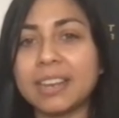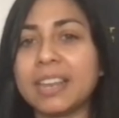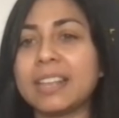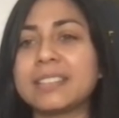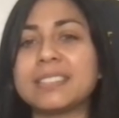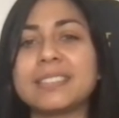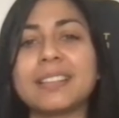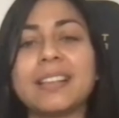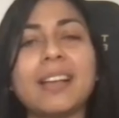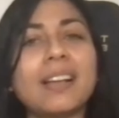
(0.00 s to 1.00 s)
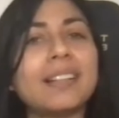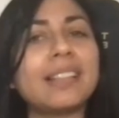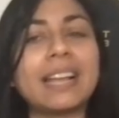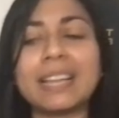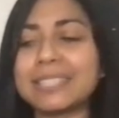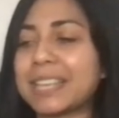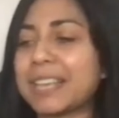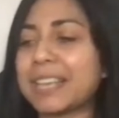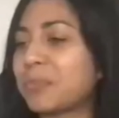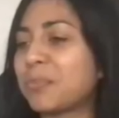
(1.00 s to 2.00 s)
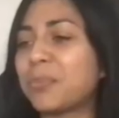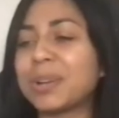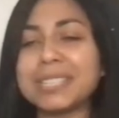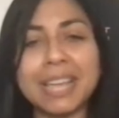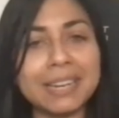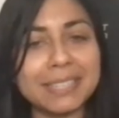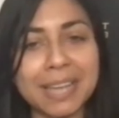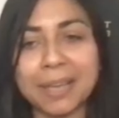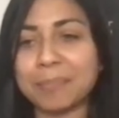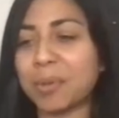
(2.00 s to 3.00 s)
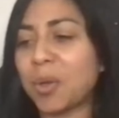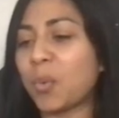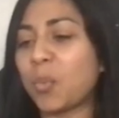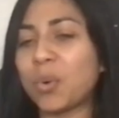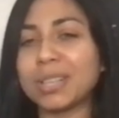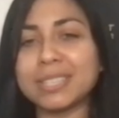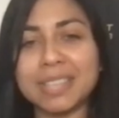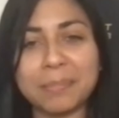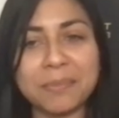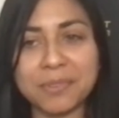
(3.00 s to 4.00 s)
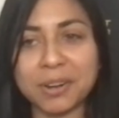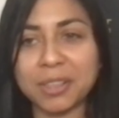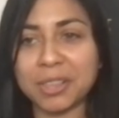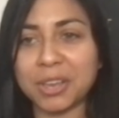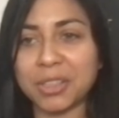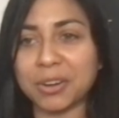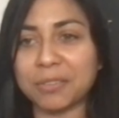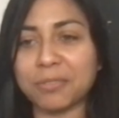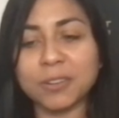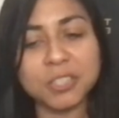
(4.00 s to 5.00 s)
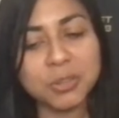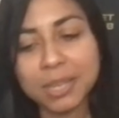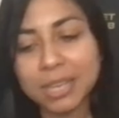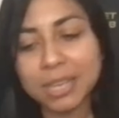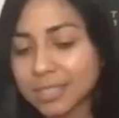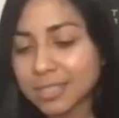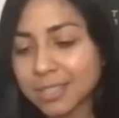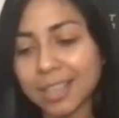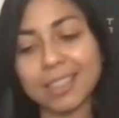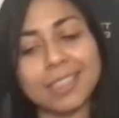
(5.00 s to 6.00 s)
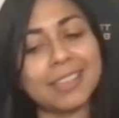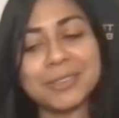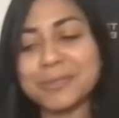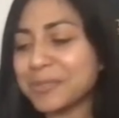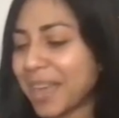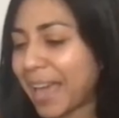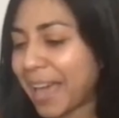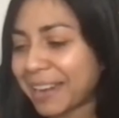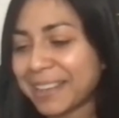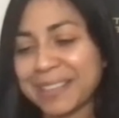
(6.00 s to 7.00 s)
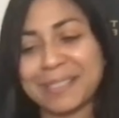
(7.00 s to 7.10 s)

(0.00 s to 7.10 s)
It's like I said, one day at a time, one step in front of the other. First, do this, then you do that.